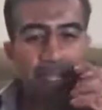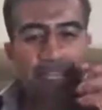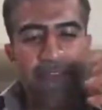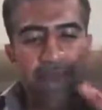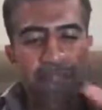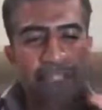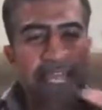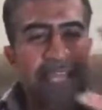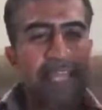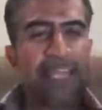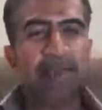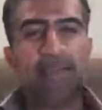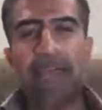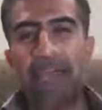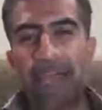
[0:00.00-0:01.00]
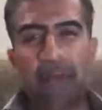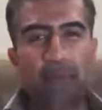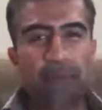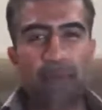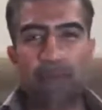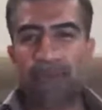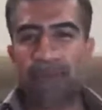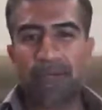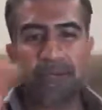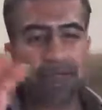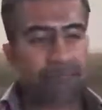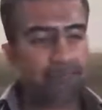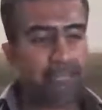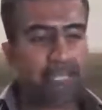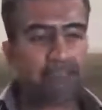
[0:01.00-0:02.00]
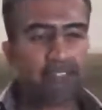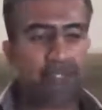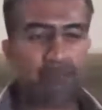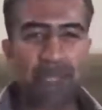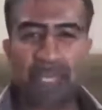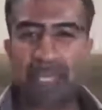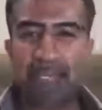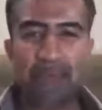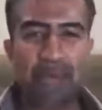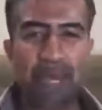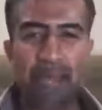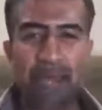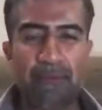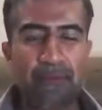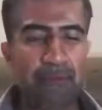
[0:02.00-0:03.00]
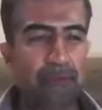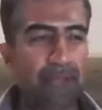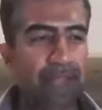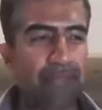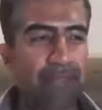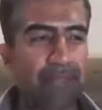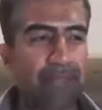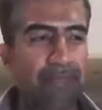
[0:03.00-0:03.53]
If you take any bad habit, whether it's, let's just pick any bad habit, right?